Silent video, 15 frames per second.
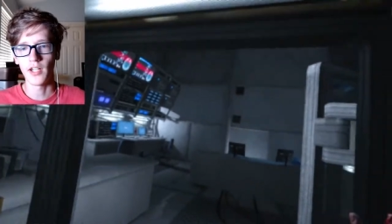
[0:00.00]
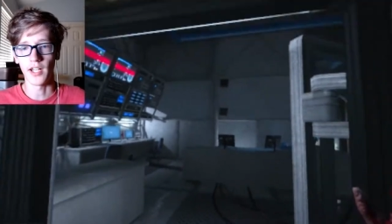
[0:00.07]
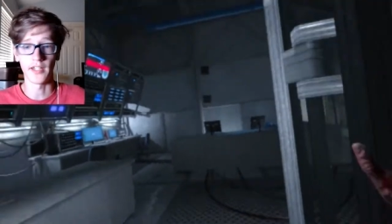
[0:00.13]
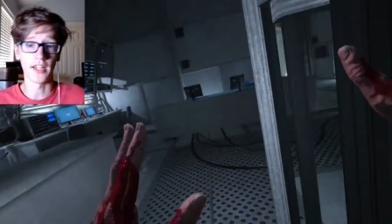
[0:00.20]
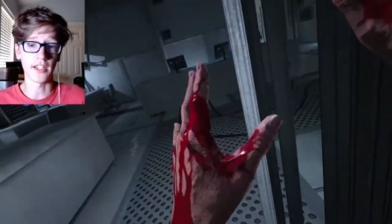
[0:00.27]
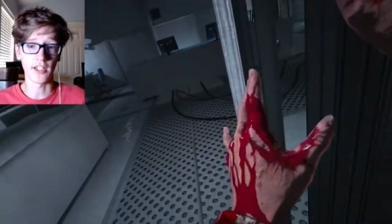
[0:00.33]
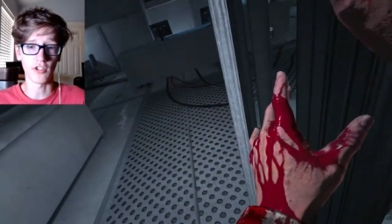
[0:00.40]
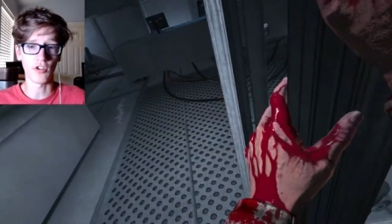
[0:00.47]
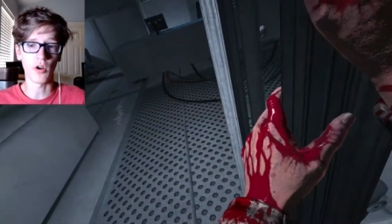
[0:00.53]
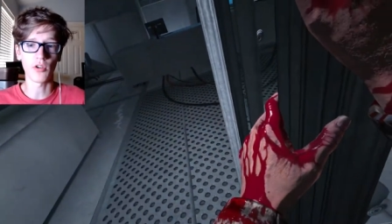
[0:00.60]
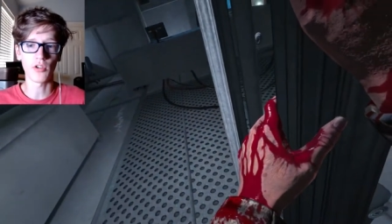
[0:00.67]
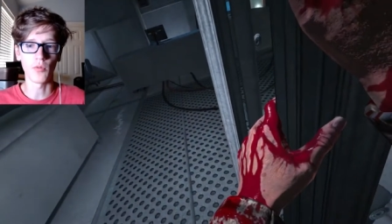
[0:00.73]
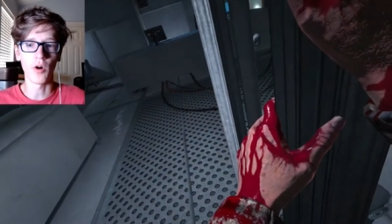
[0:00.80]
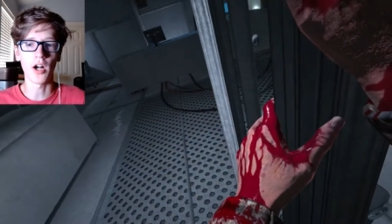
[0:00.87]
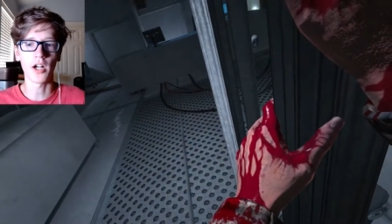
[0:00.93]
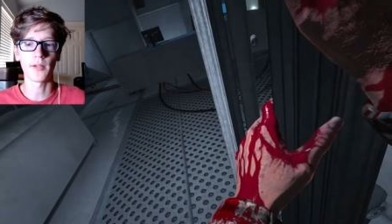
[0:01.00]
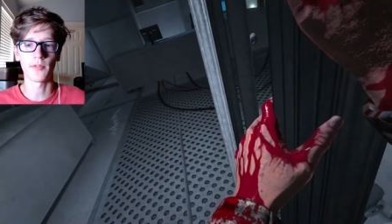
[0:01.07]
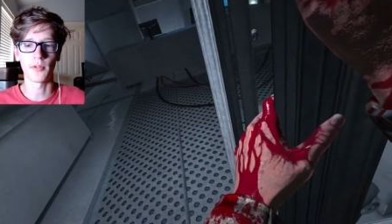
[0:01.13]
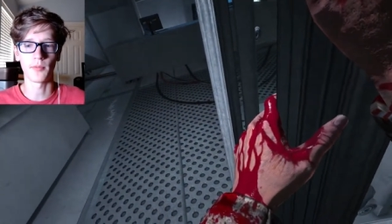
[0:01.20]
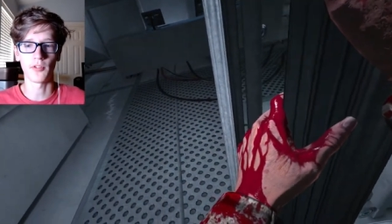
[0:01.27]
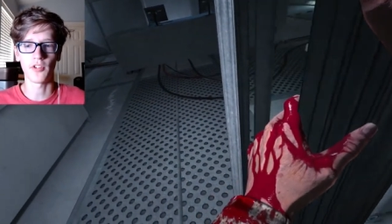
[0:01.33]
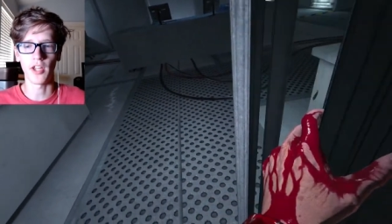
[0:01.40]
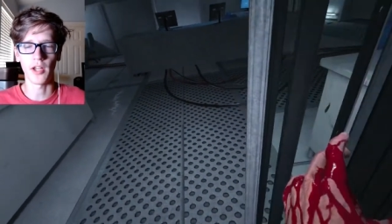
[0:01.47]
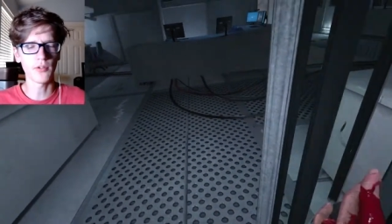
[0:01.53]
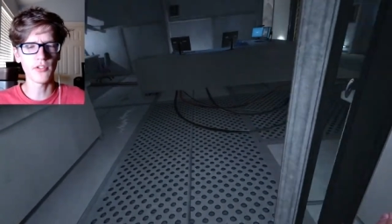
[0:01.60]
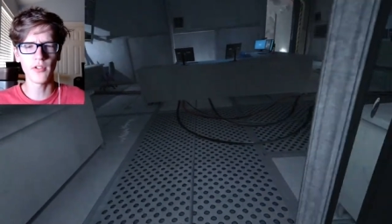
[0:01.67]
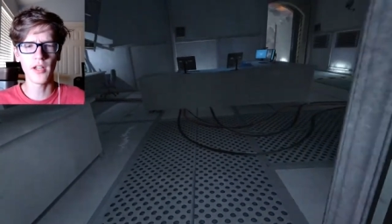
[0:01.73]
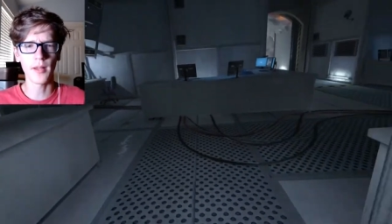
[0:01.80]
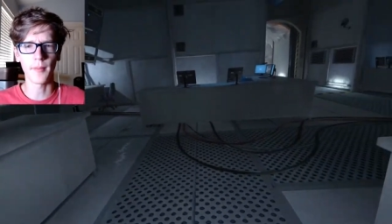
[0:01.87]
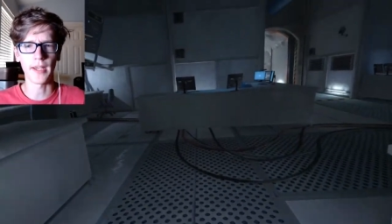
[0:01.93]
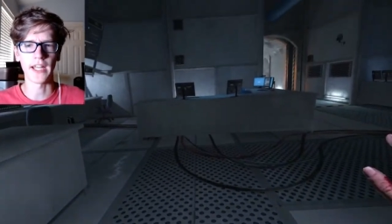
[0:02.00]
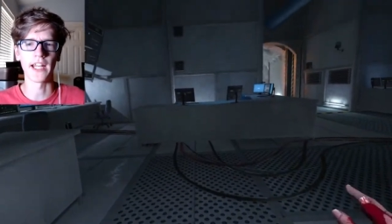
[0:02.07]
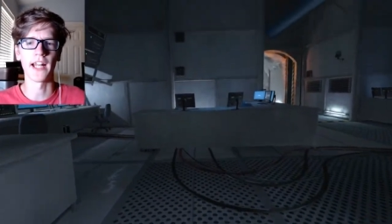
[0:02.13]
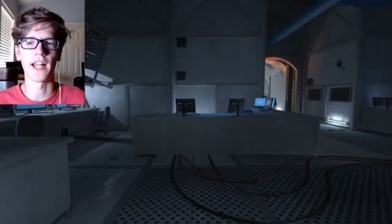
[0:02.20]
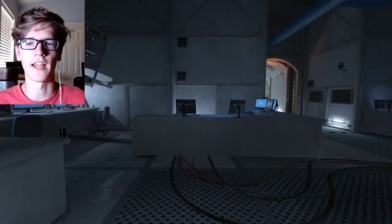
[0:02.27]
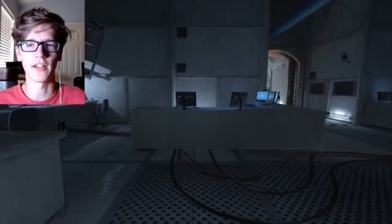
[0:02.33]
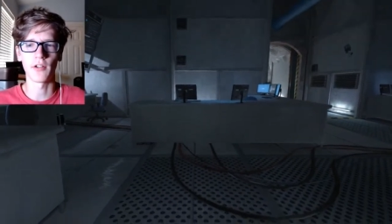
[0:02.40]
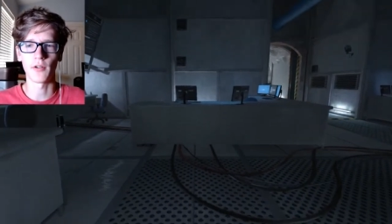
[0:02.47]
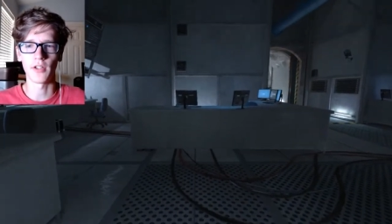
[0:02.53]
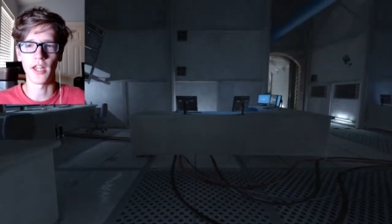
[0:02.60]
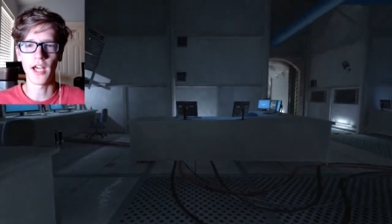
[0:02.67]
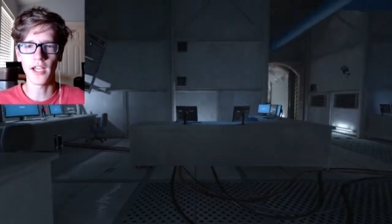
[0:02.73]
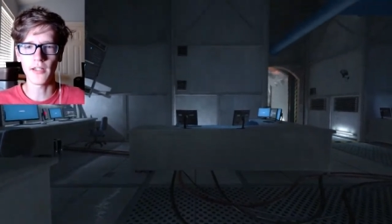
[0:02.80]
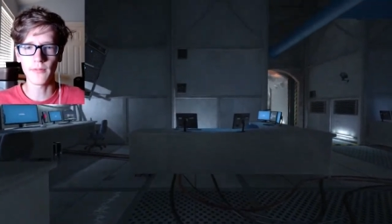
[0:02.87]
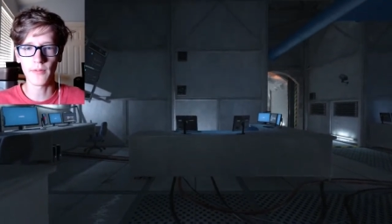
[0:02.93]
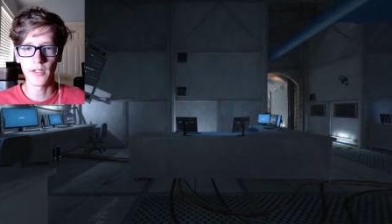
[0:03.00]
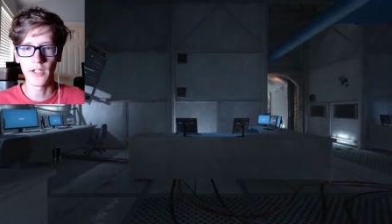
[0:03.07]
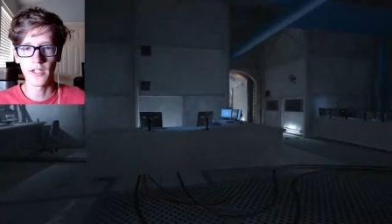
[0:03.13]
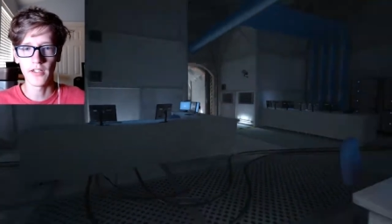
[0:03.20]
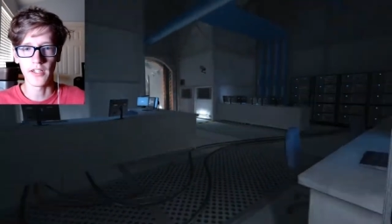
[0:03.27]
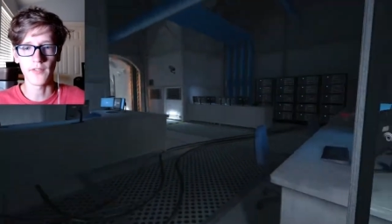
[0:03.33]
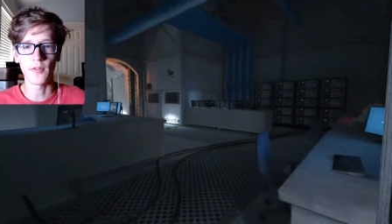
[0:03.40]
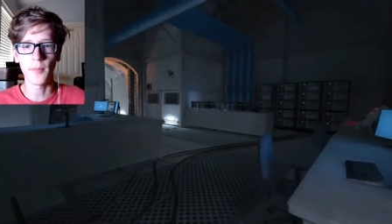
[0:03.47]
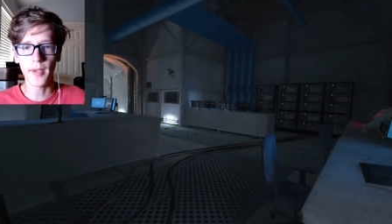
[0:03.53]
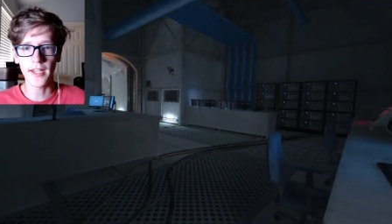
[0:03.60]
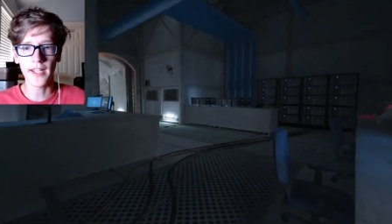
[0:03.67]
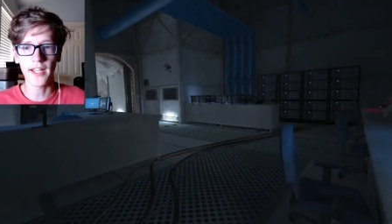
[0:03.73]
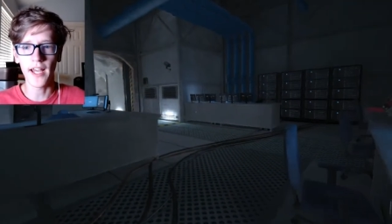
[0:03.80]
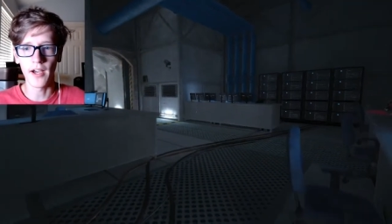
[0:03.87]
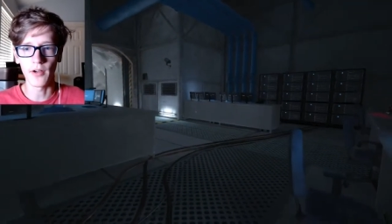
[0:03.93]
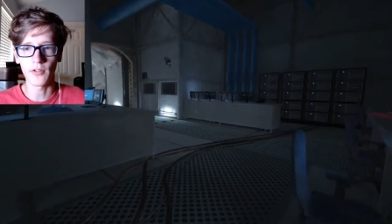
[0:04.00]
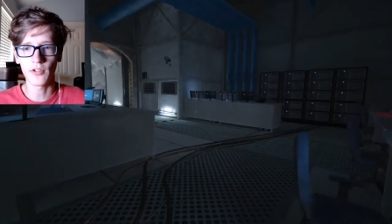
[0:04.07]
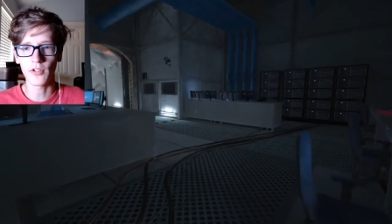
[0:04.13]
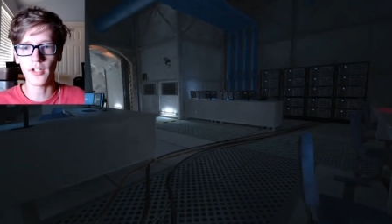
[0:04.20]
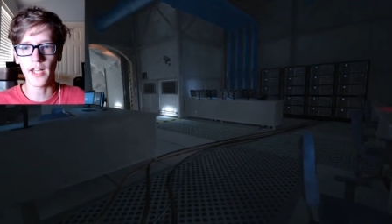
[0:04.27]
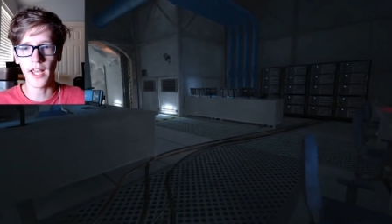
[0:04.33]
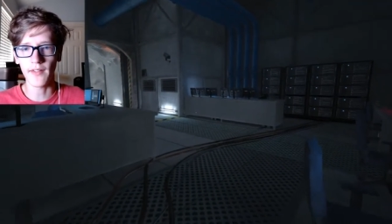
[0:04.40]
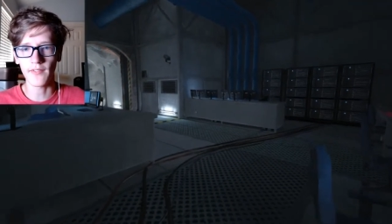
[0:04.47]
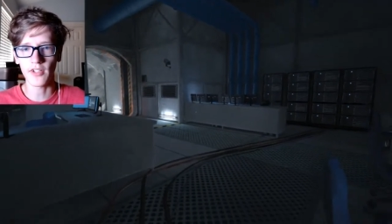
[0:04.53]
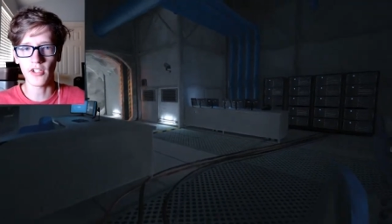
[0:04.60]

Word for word: and like it's hard to walk up some stairs, you're not making it out of here alive. Like if you make it out, you're gonna have to